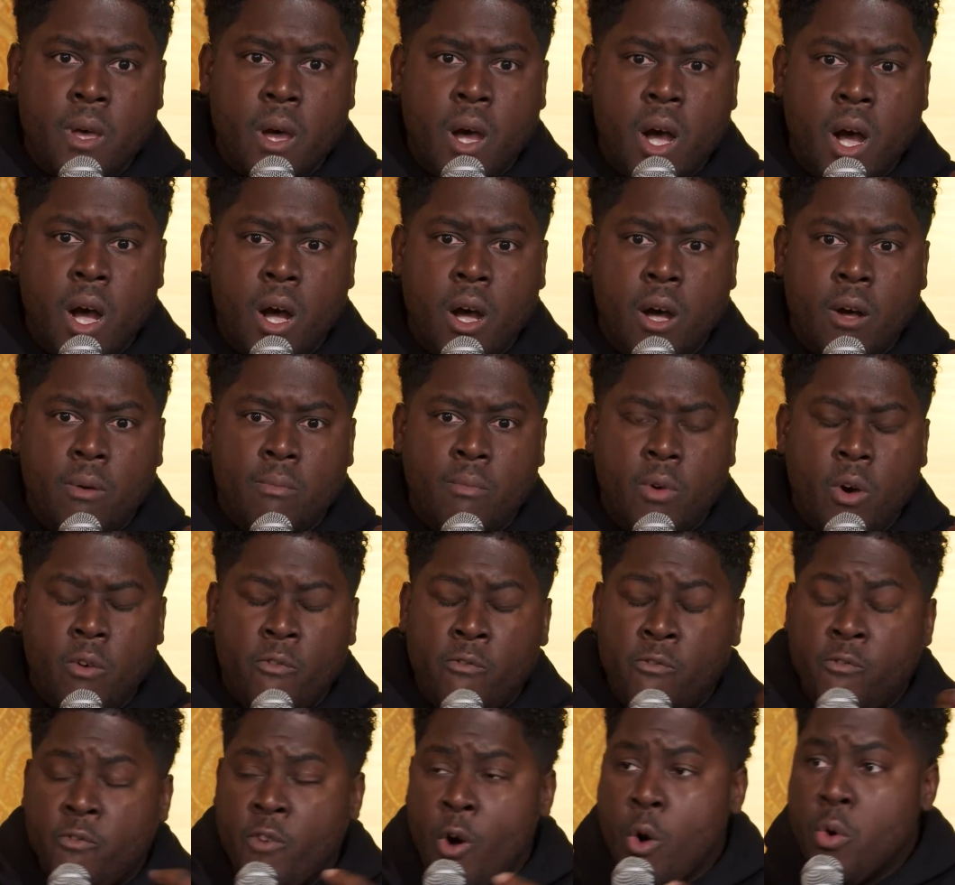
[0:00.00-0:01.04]
um,
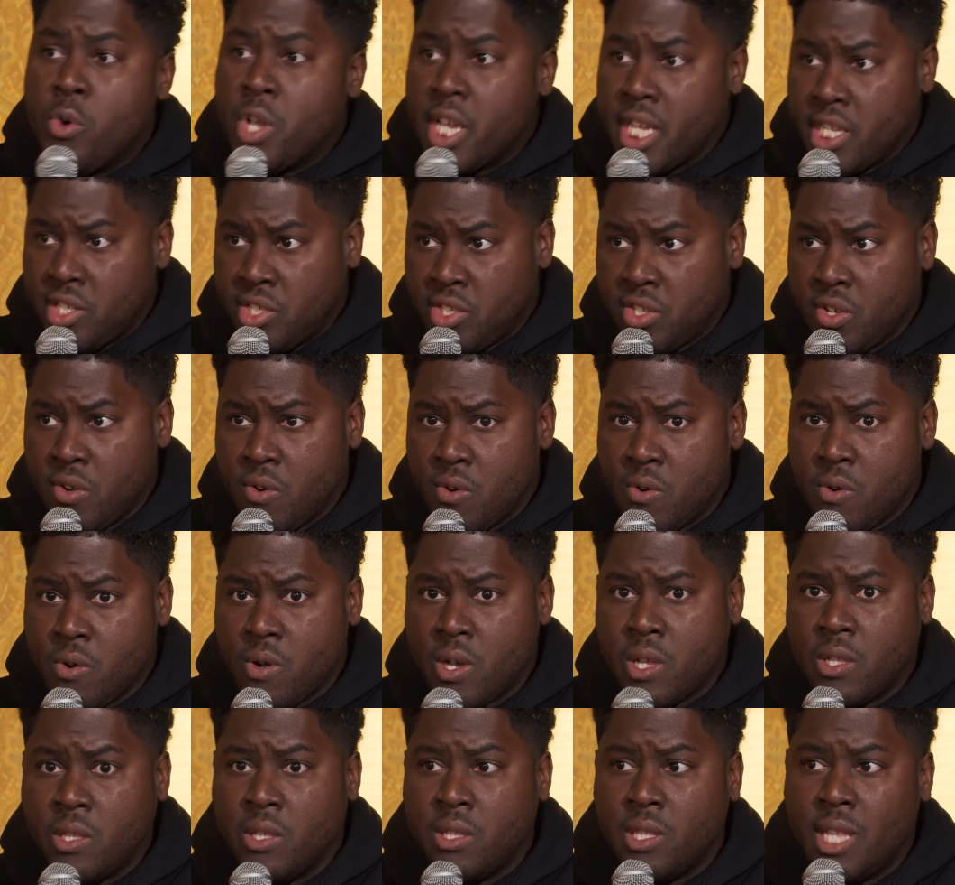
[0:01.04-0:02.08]
focused
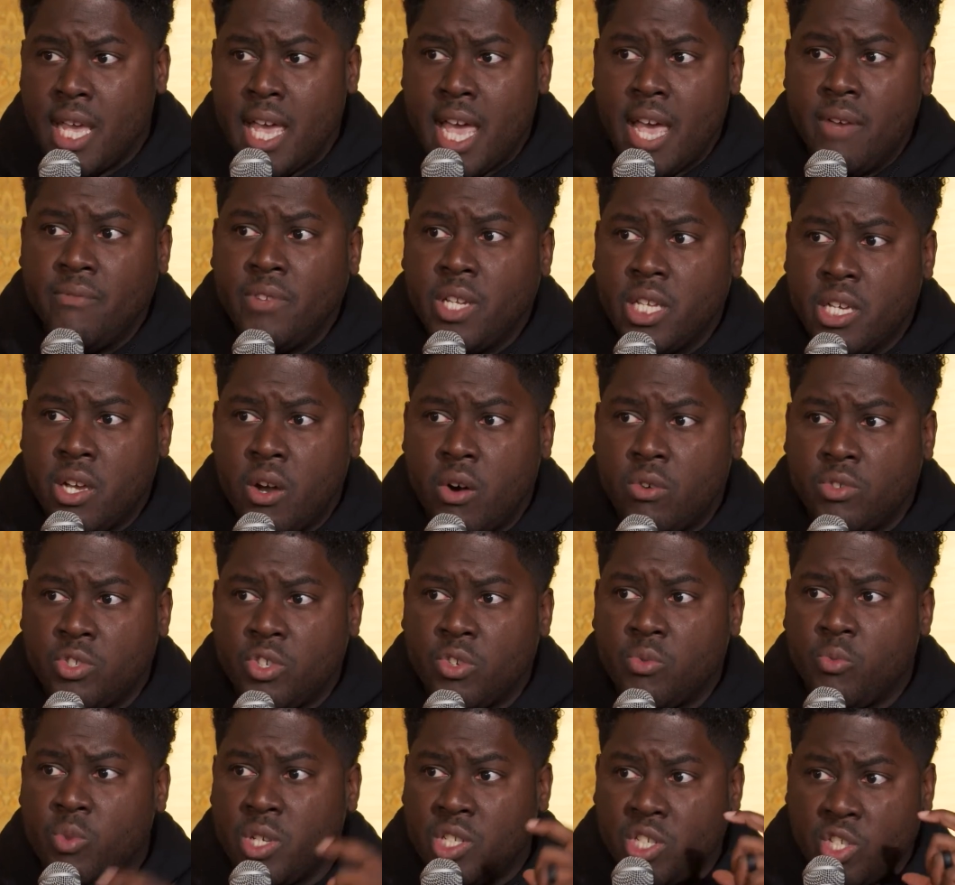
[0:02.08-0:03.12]
on the heavenly
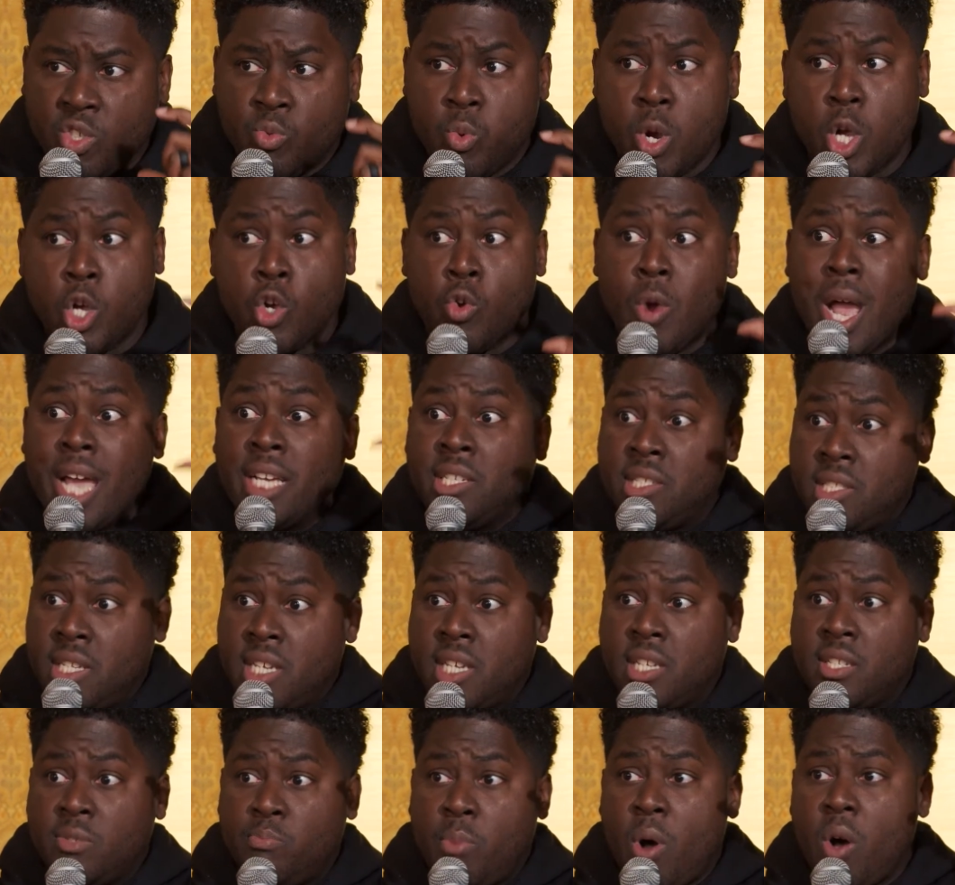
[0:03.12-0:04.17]
culture, which is where Christ is.